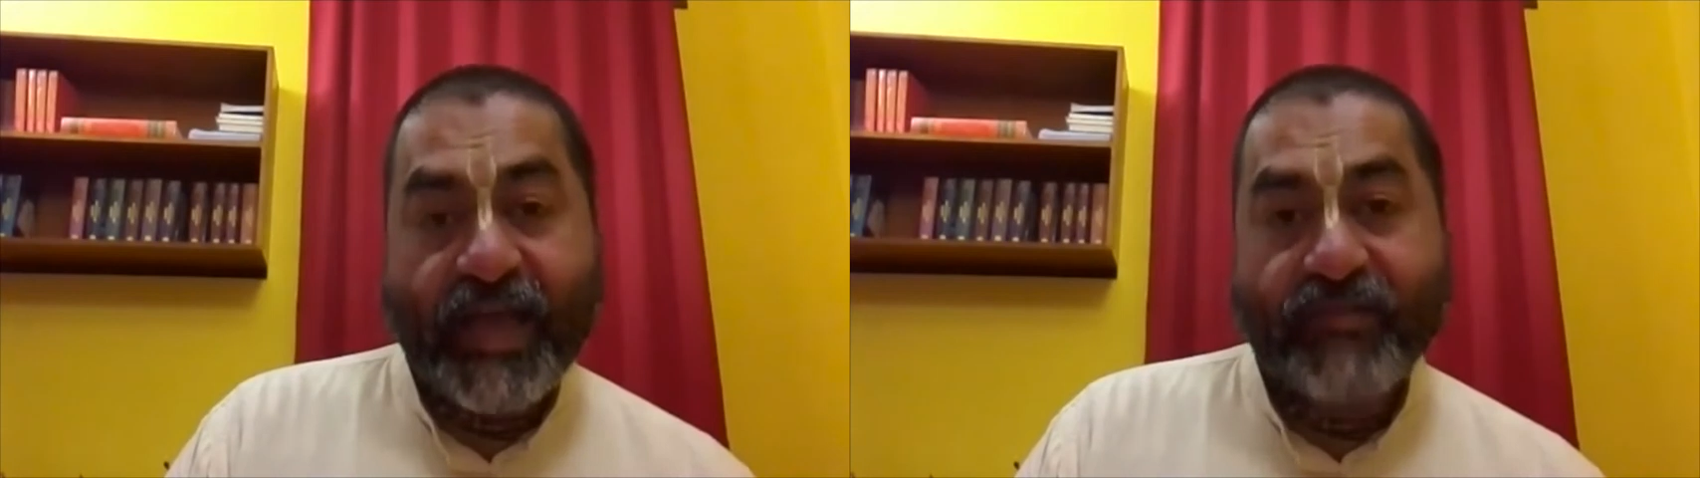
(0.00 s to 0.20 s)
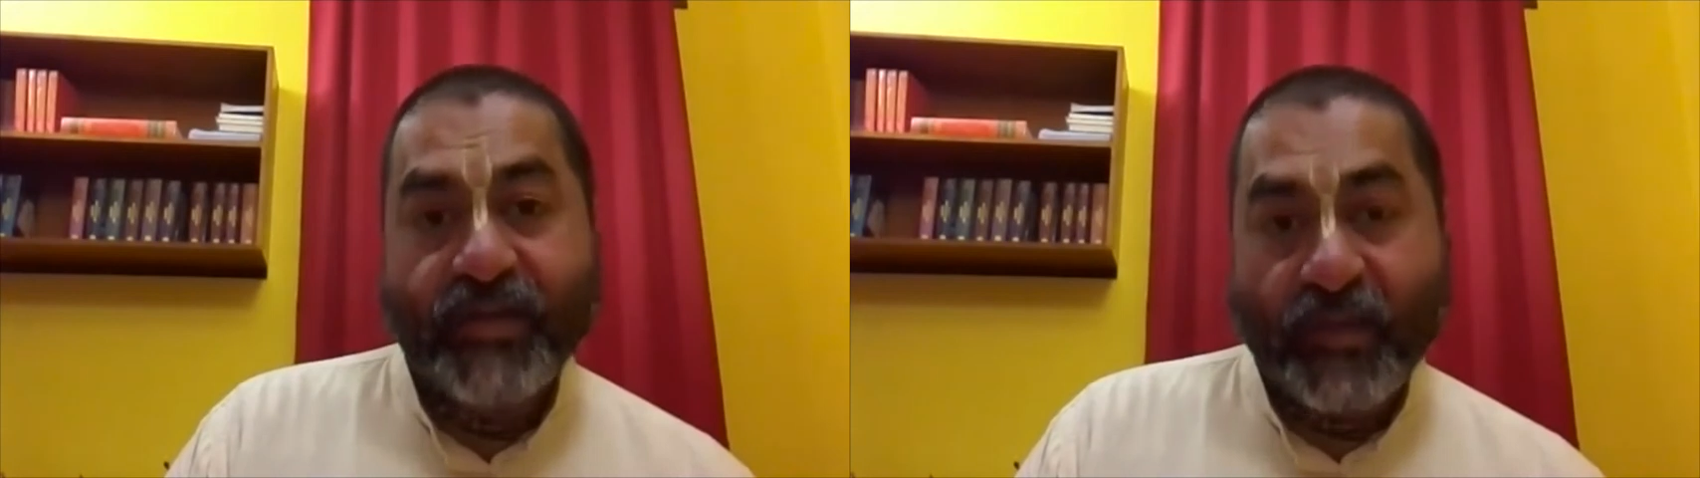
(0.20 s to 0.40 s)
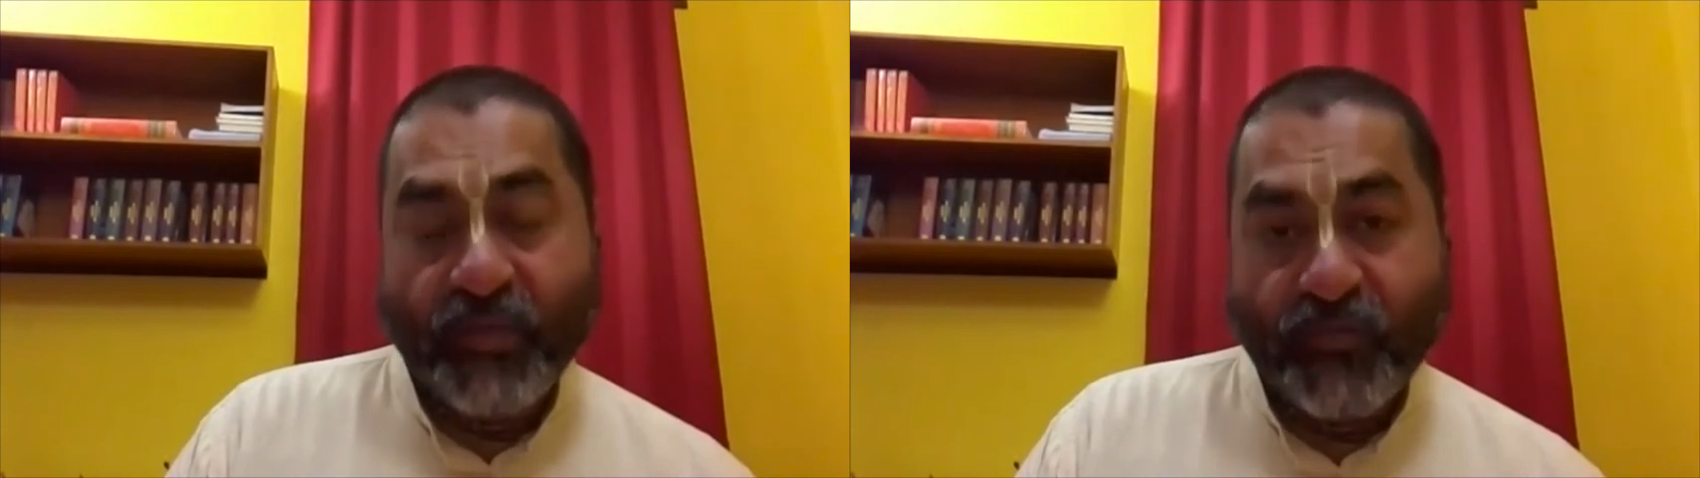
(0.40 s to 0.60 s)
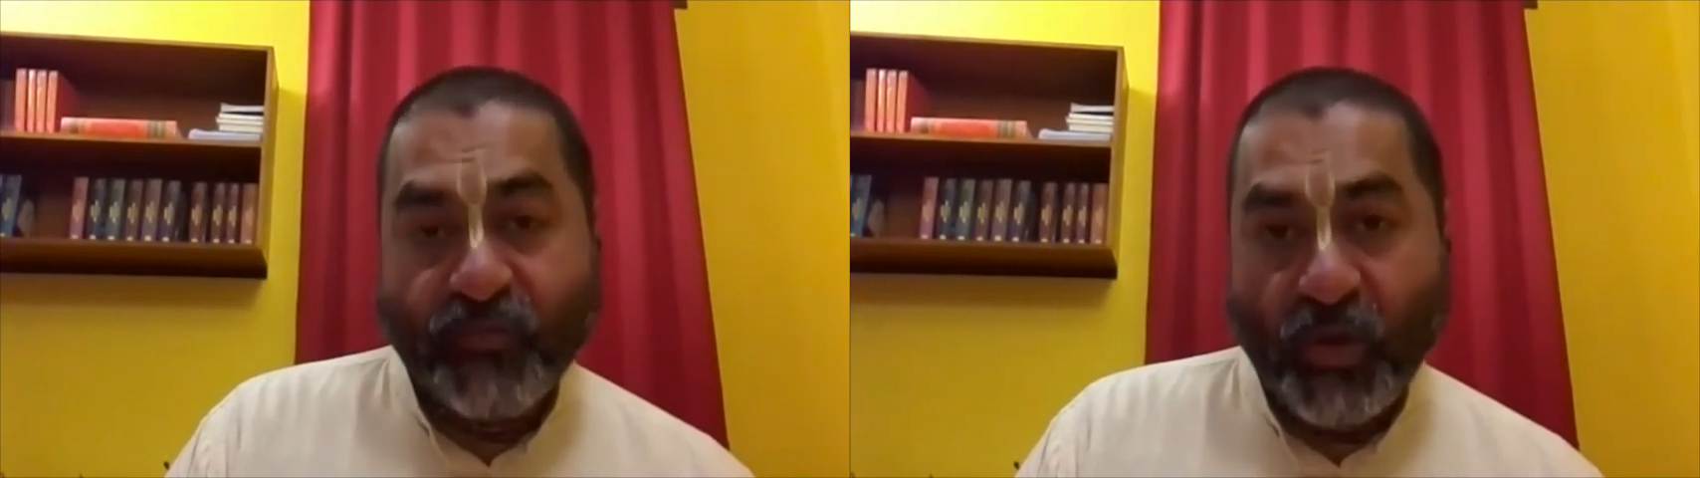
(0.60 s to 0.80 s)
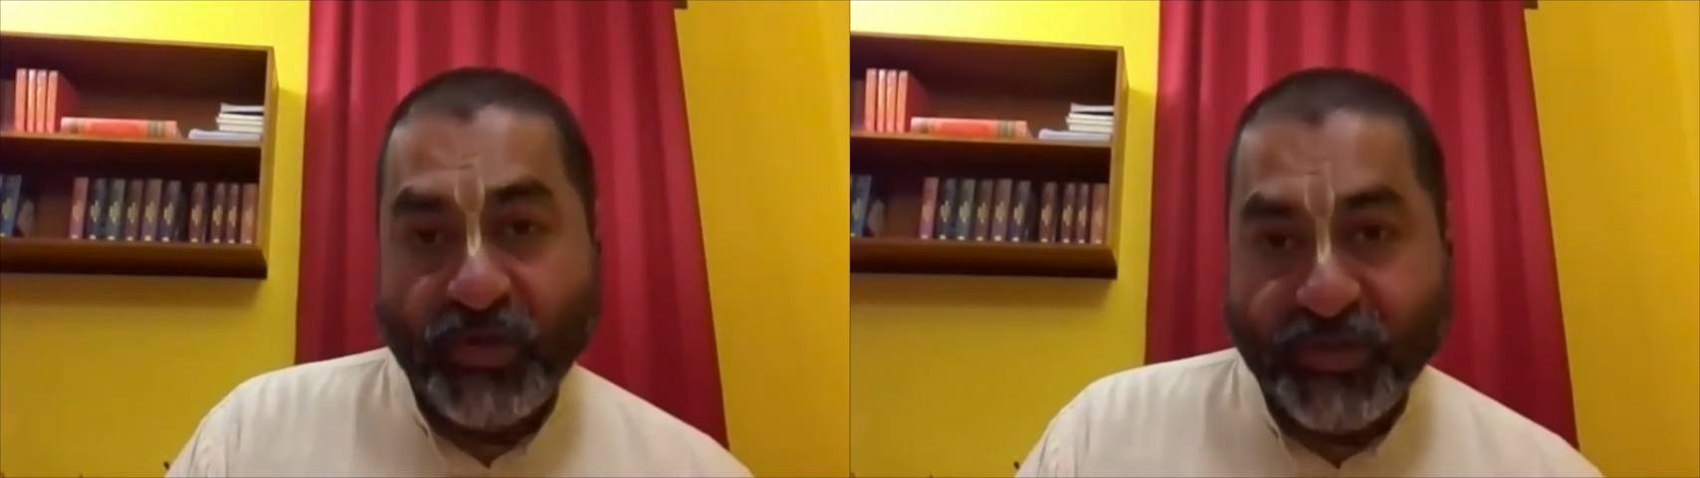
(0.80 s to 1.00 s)
have a cup of
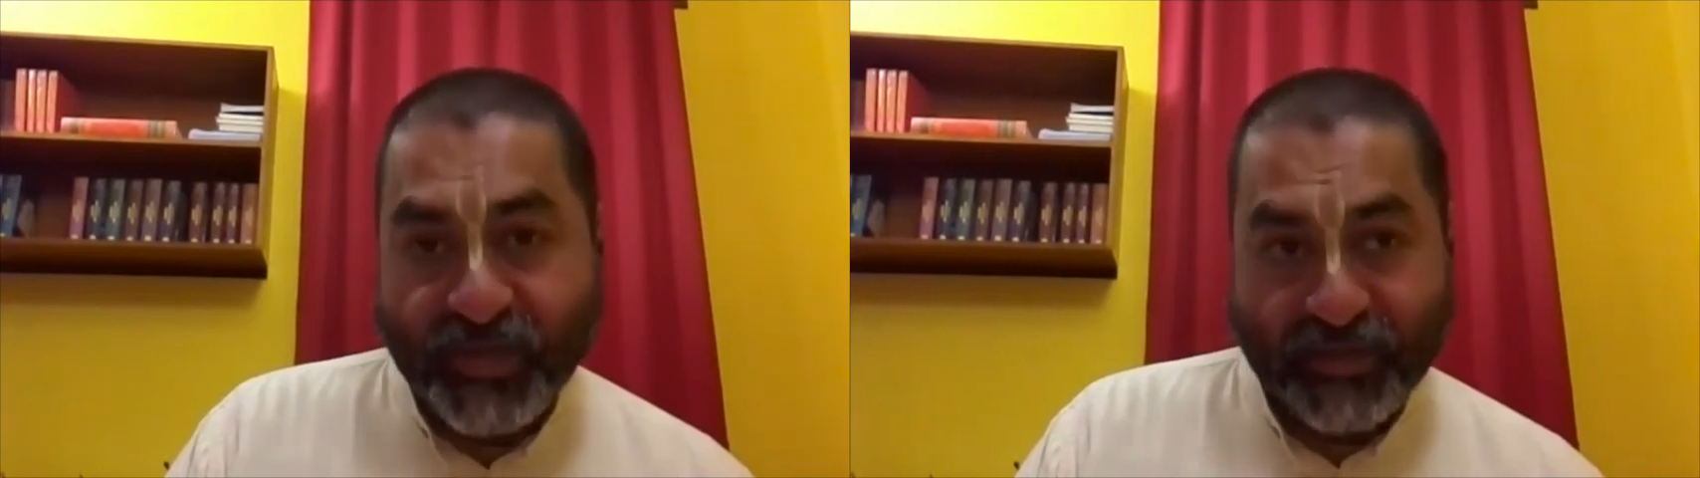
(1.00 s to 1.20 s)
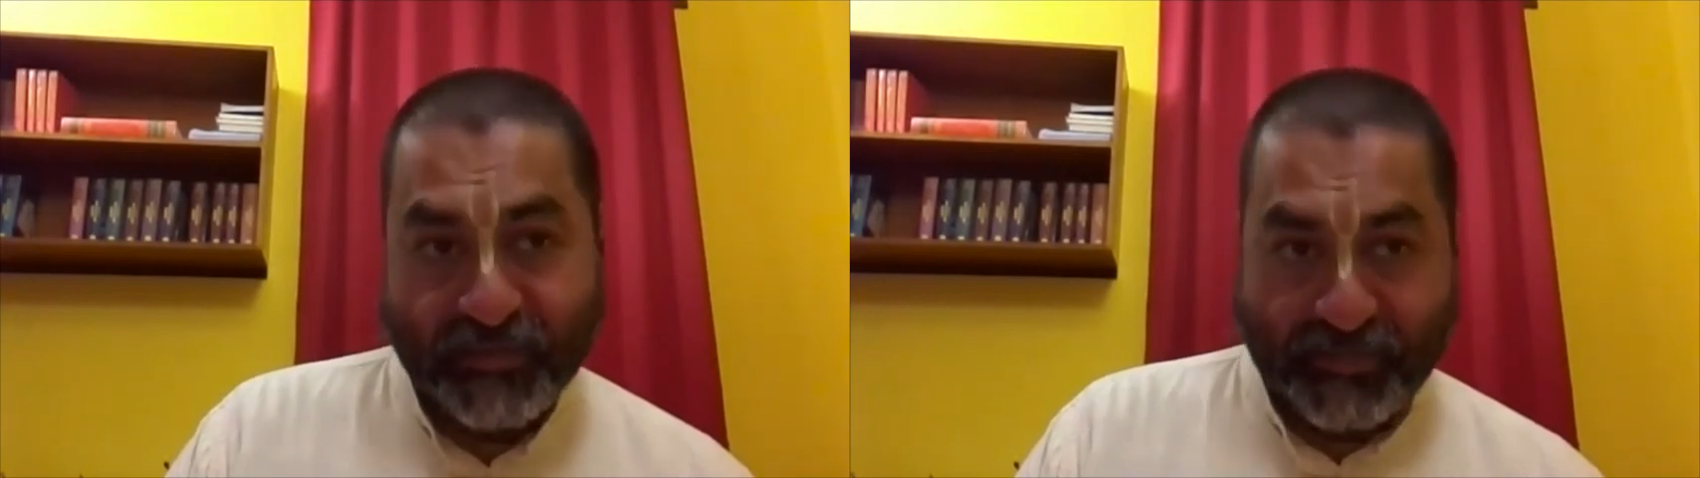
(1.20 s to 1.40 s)
water?"